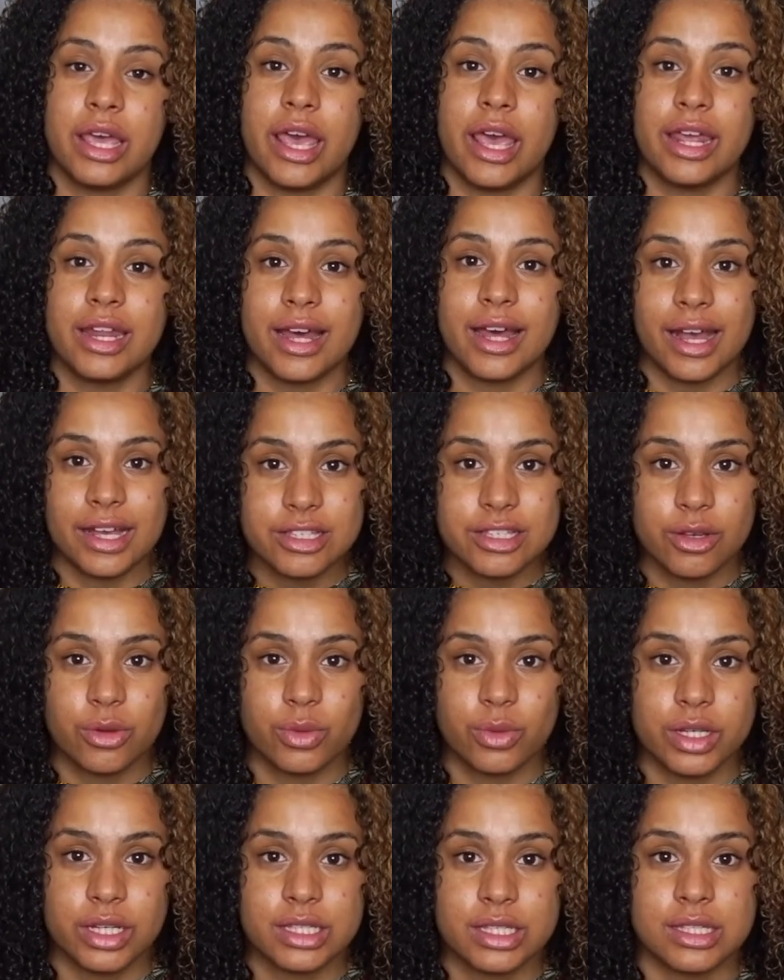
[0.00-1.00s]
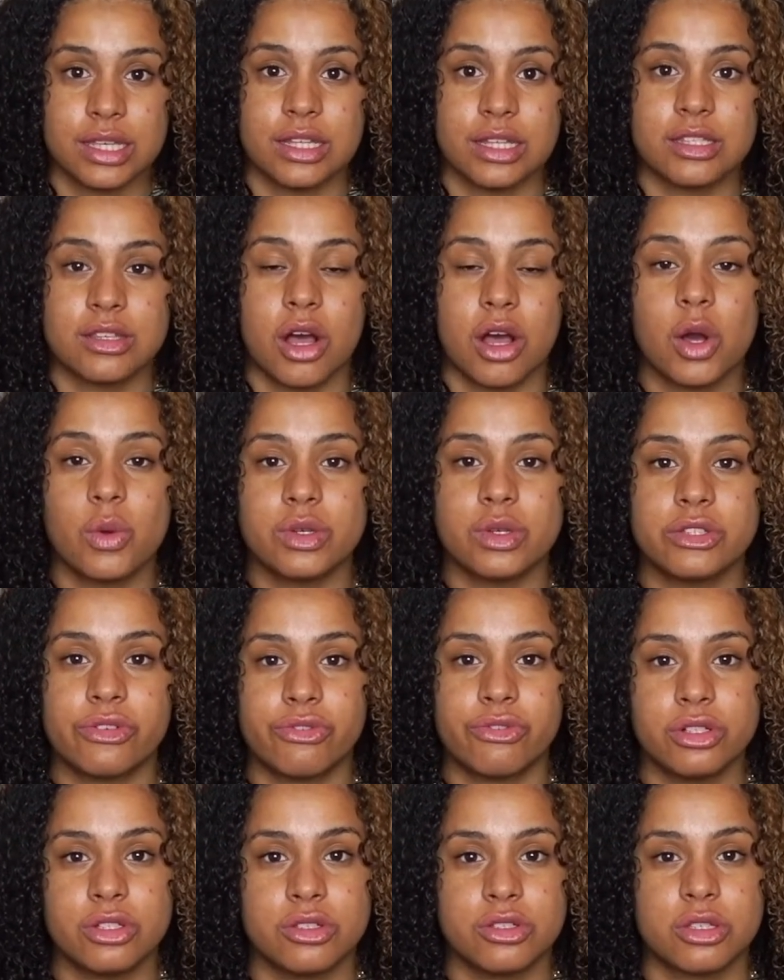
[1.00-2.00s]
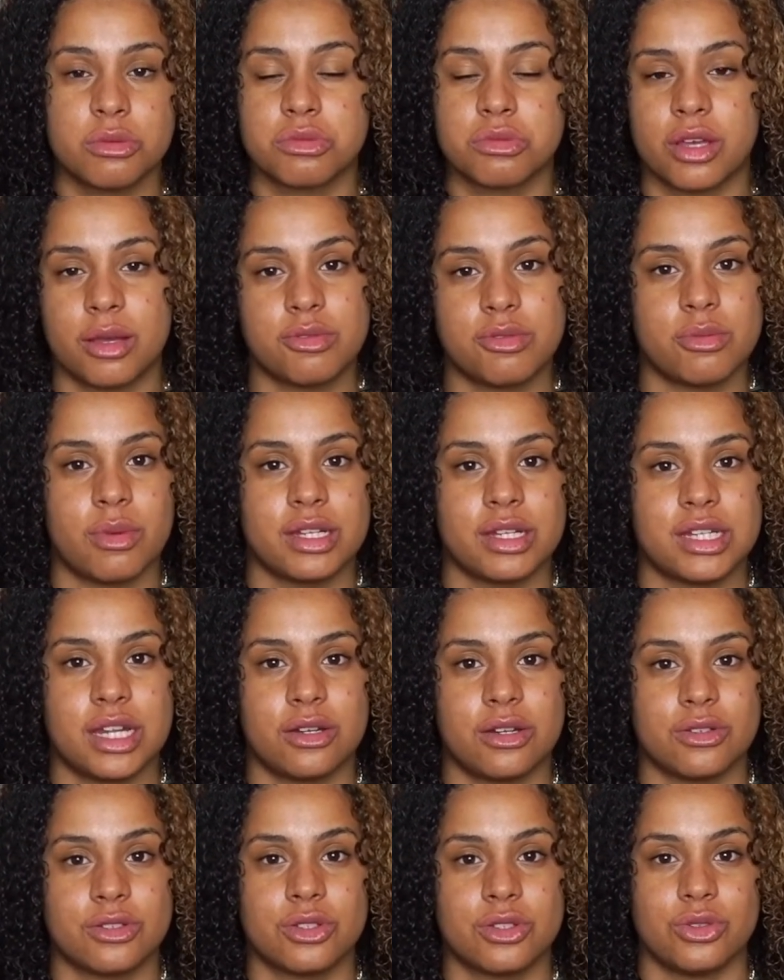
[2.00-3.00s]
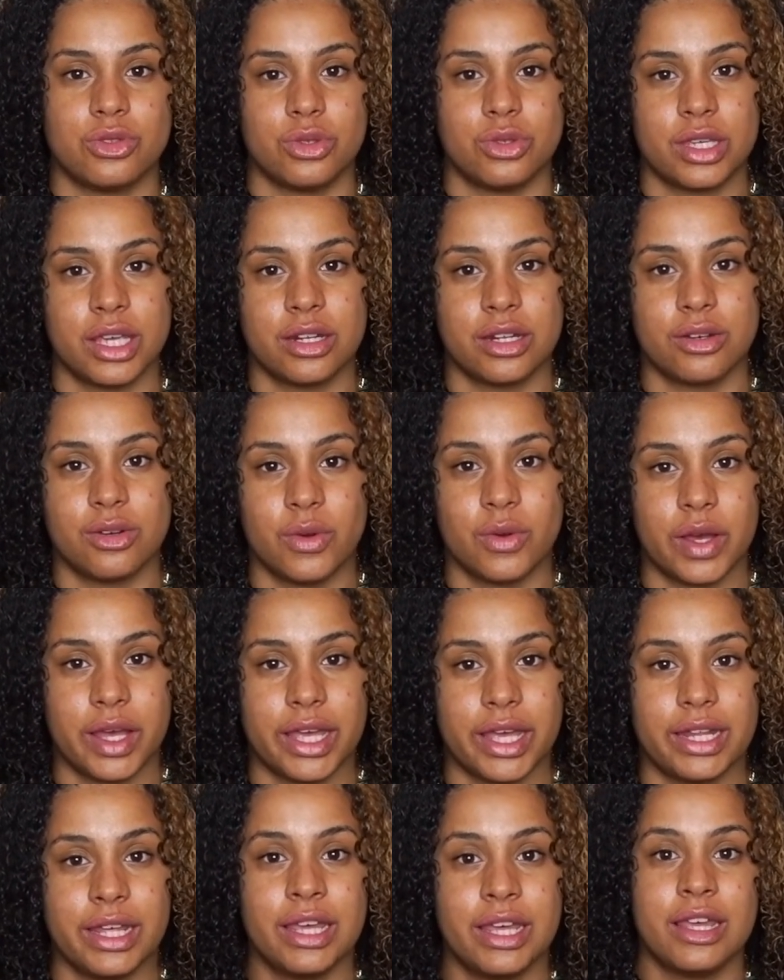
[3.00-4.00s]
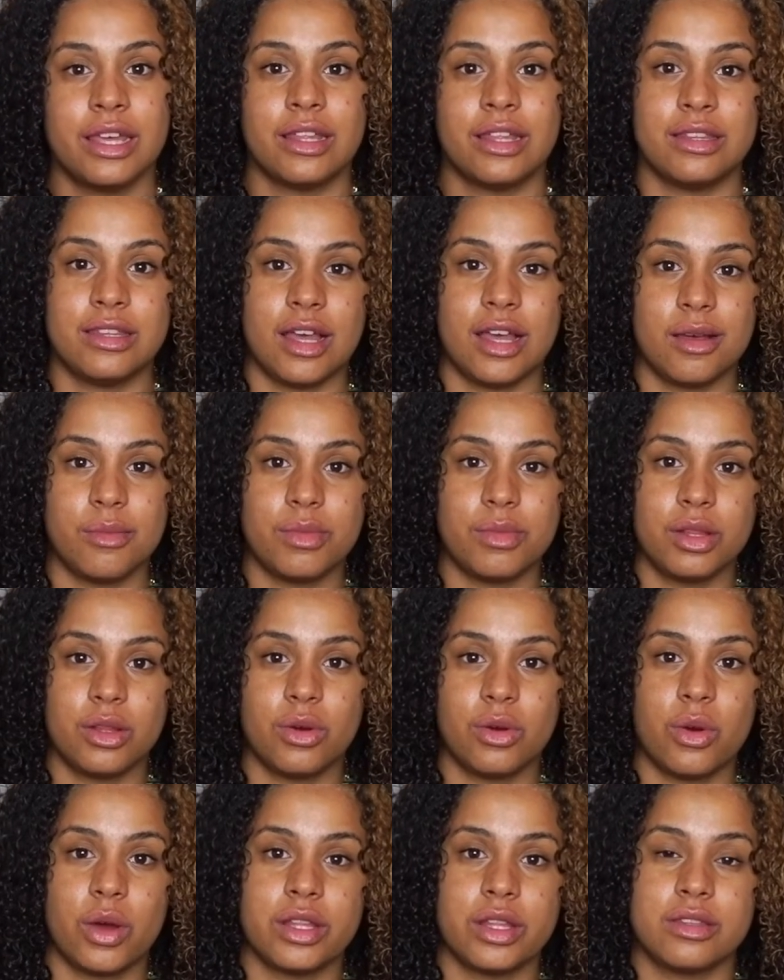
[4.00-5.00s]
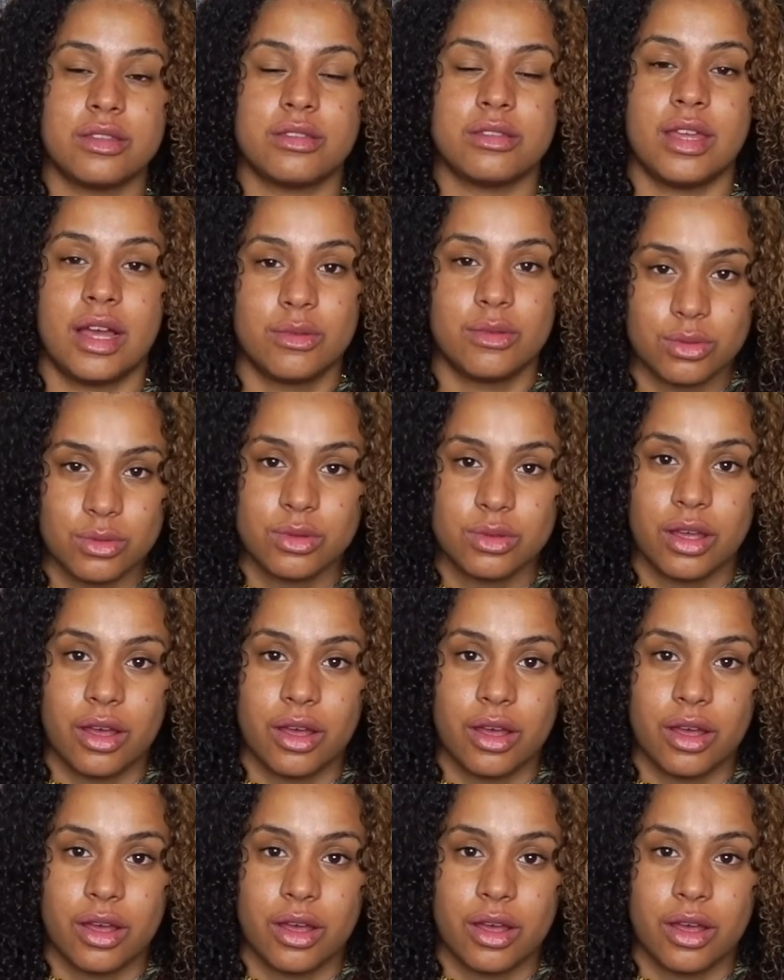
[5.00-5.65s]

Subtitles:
And as always, it's always free to subscribe to my channel, so you can go ahead down below and down